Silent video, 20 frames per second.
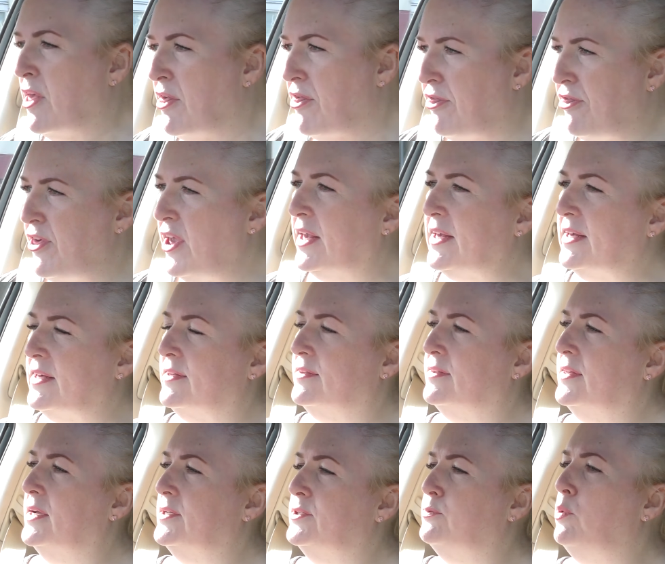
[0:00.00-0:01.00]
thing
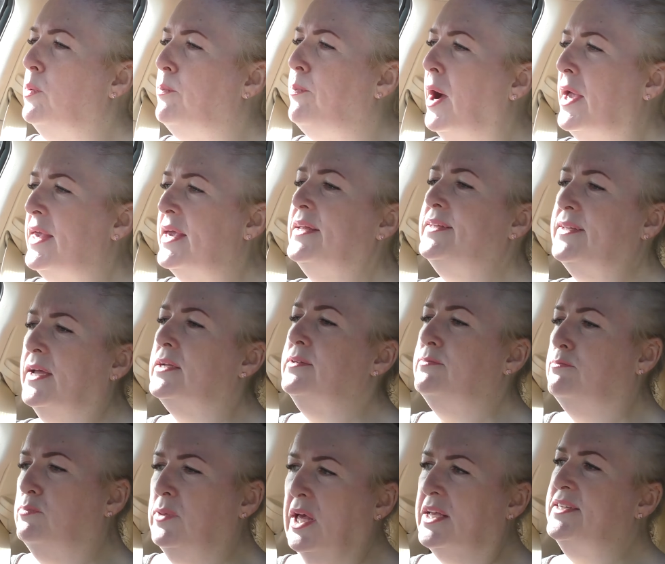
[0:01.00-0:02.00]
that we buy it
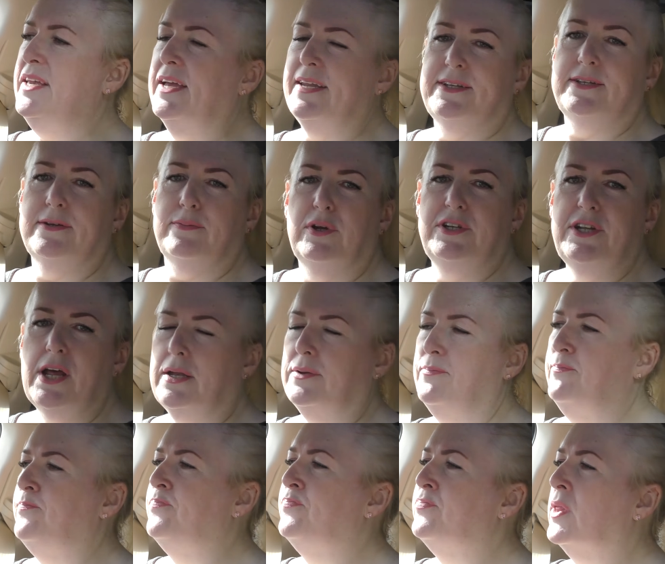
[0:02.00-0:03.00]
and that's it, we're
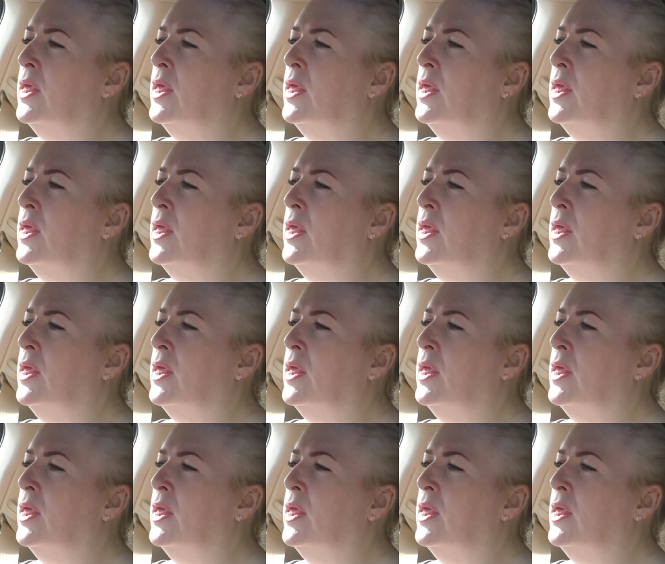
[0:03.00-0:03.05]
done.